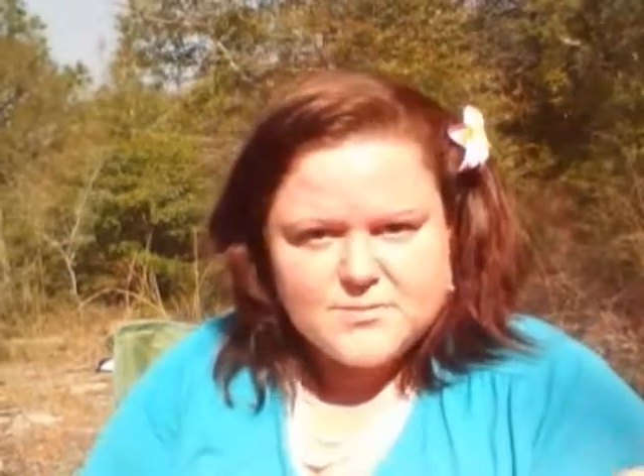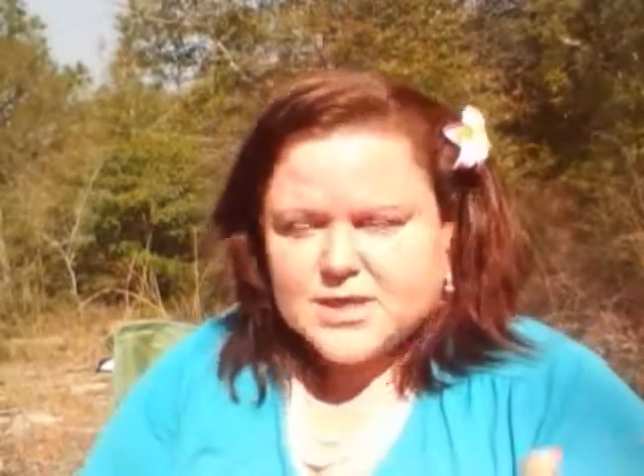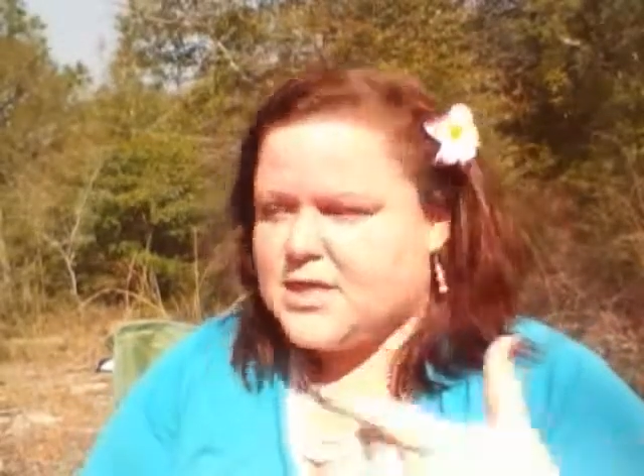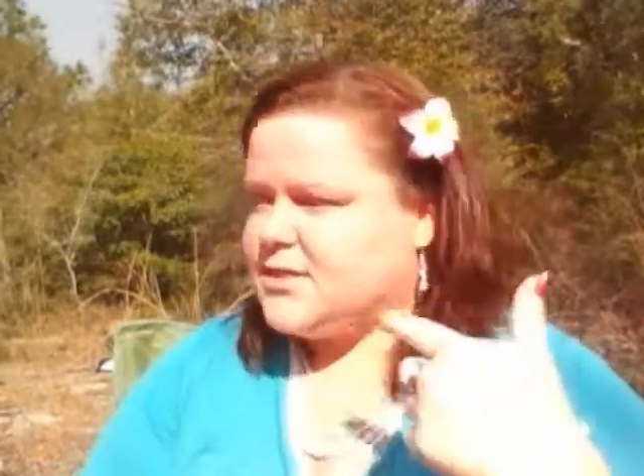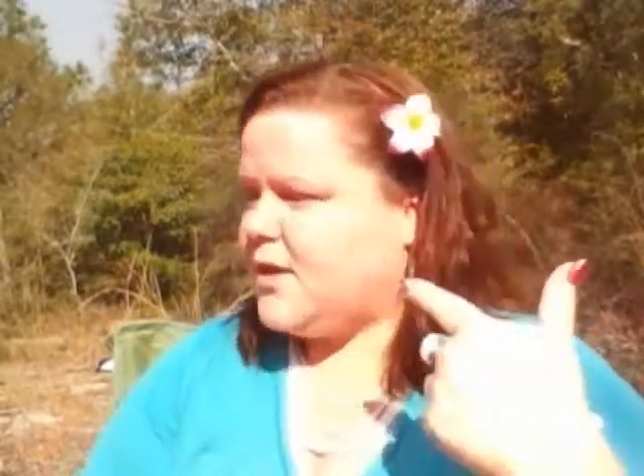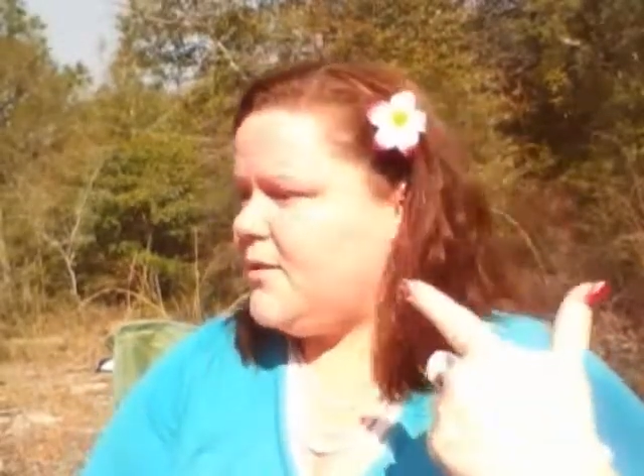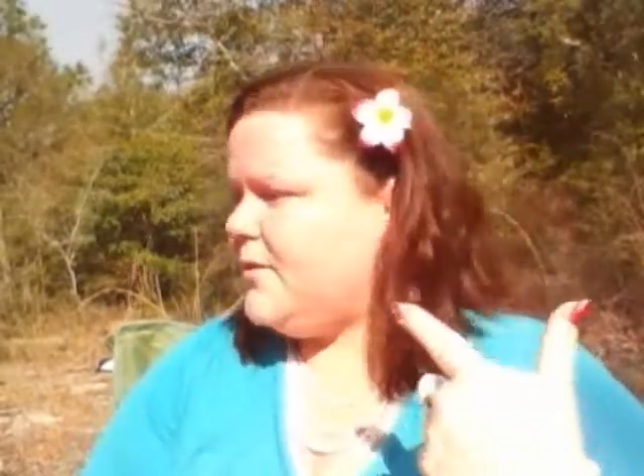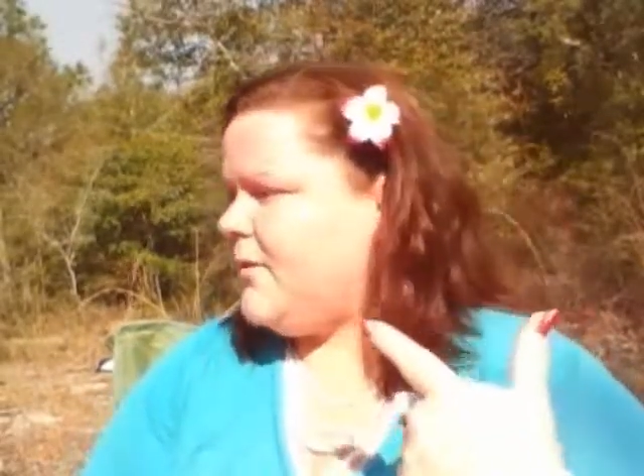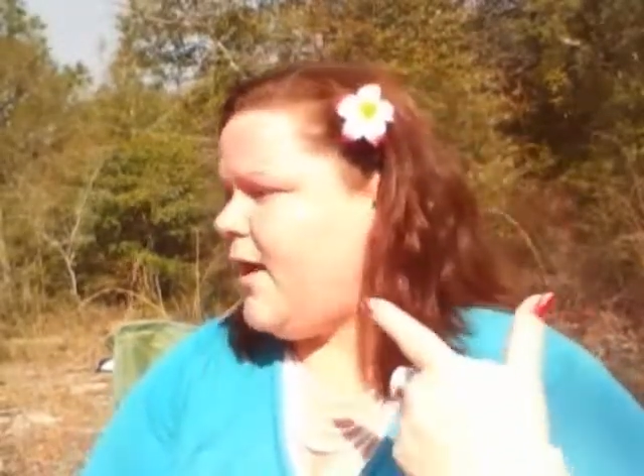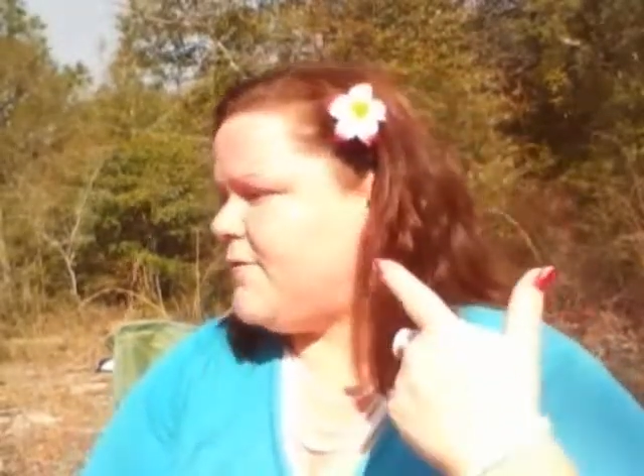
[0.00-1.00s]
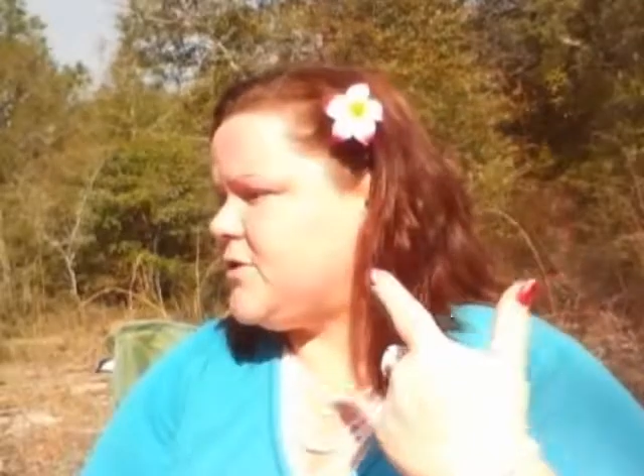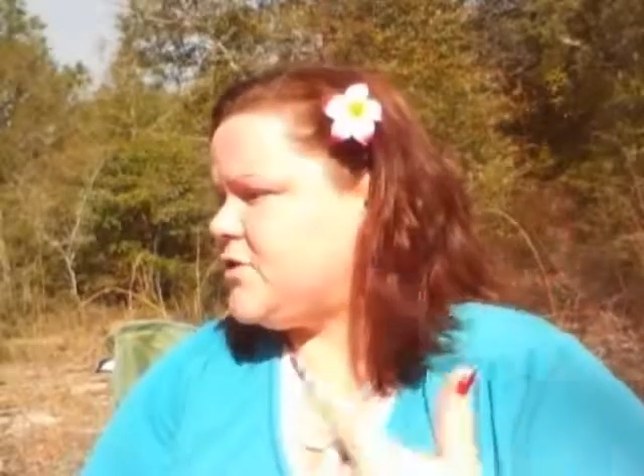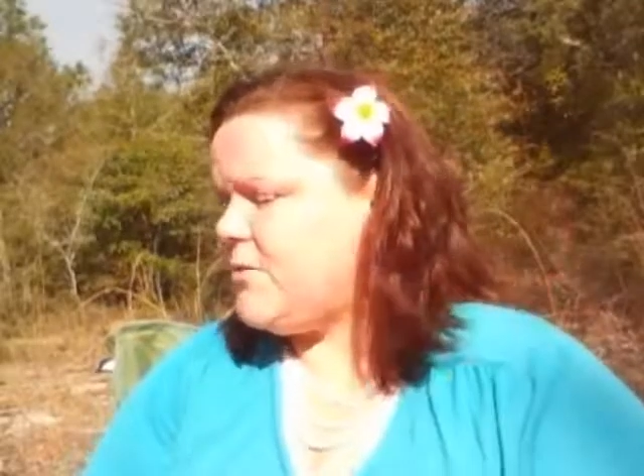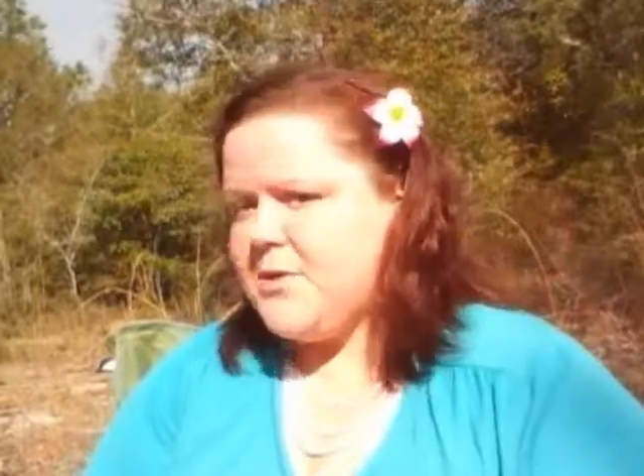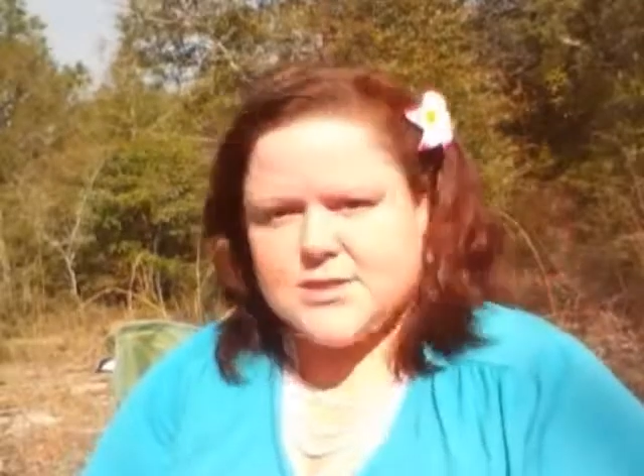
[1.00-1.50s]
because I have a
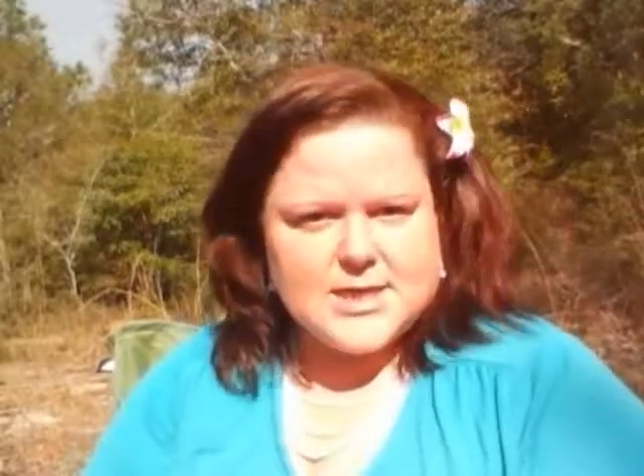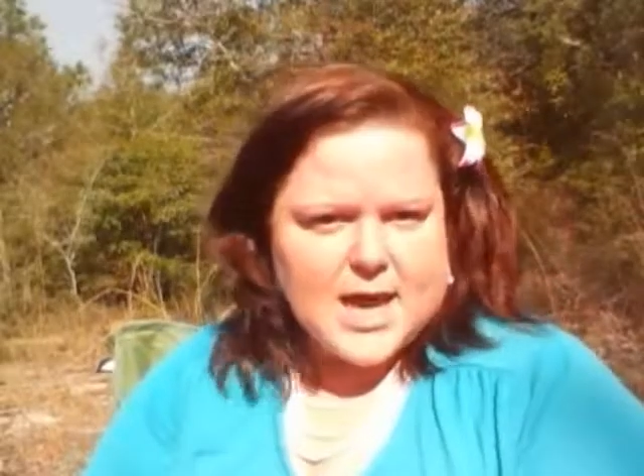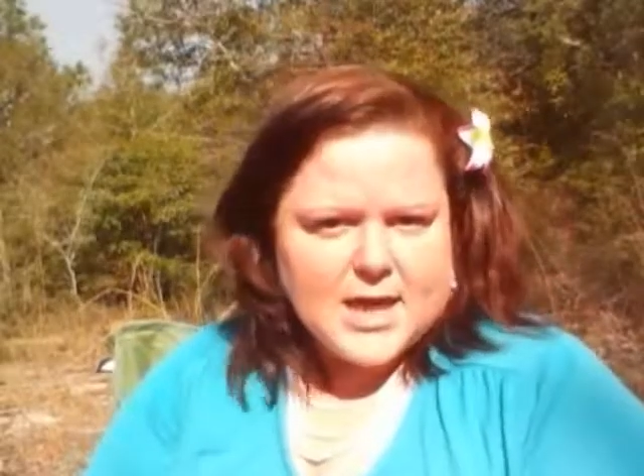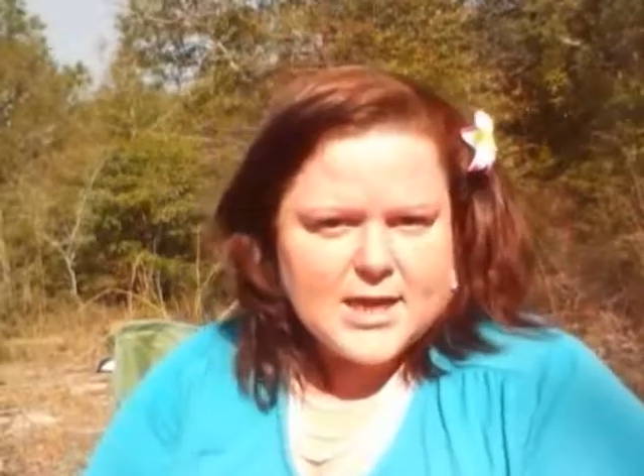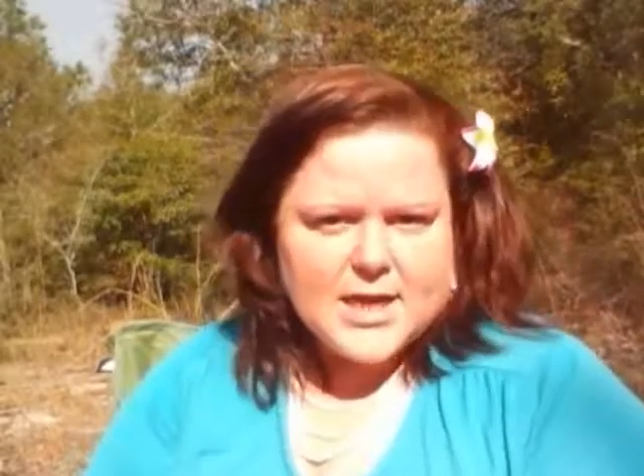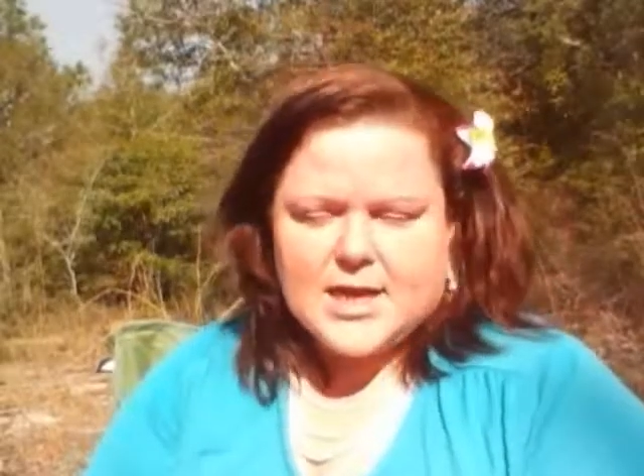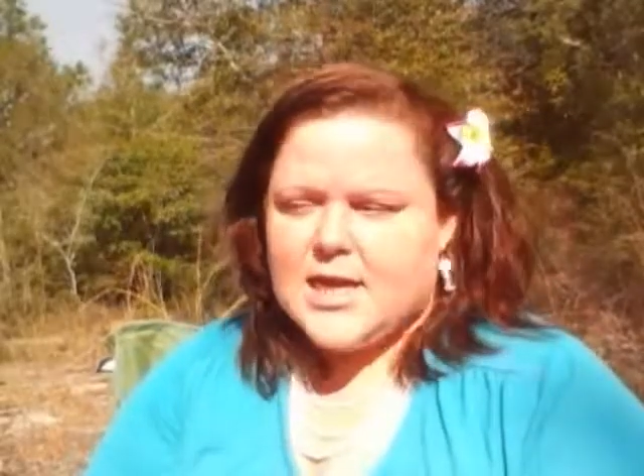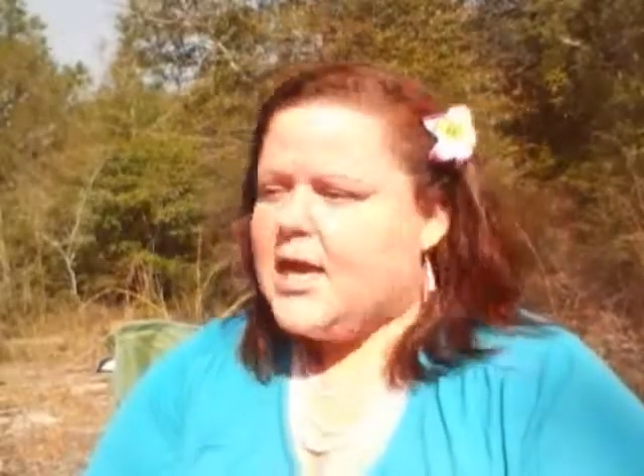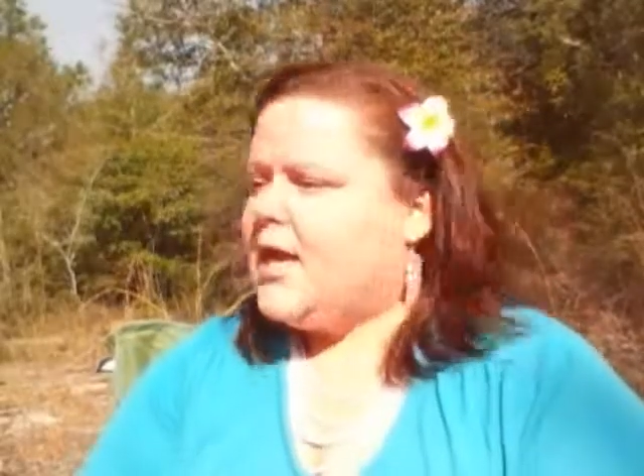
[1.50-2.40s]
strong personality.